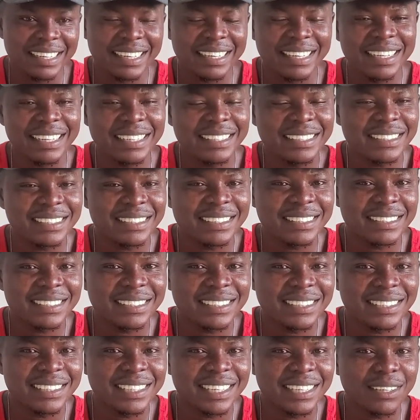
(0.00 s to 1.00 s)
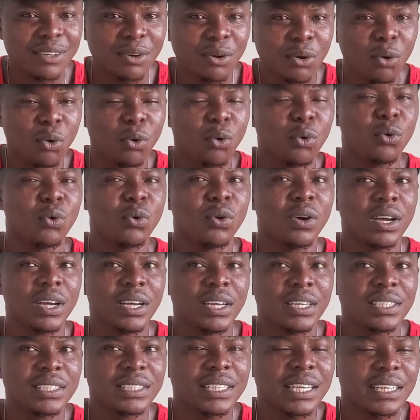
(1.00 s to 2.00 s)
then she said, oh,
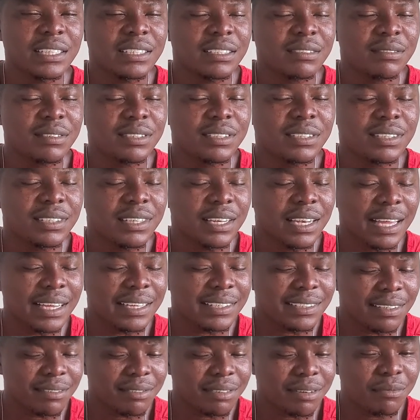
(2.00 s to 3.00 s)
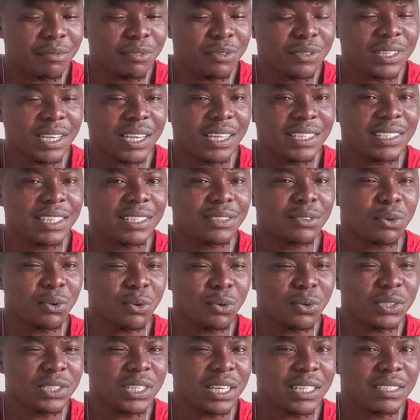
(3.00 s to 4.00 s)
she has even, like some few seconds, said,
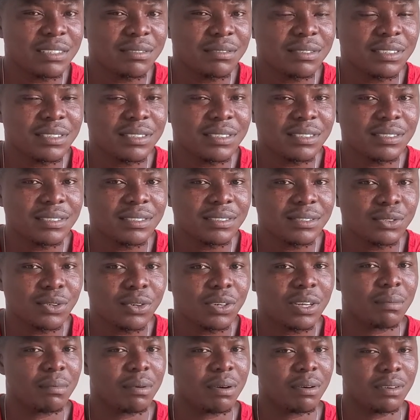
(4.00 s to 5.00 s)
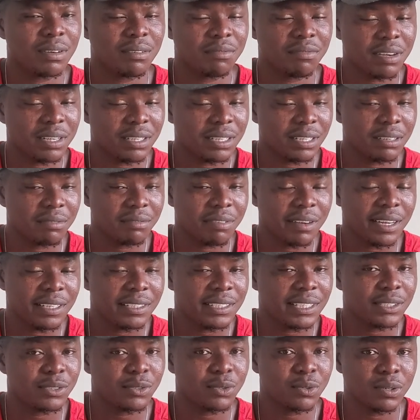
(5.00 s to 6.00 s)
oh, she has even thought about the fact that the father
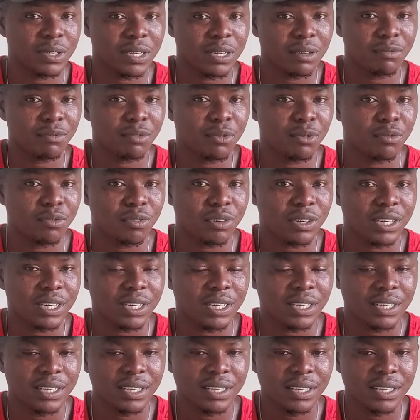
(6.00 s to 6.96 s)
said she would get food for her.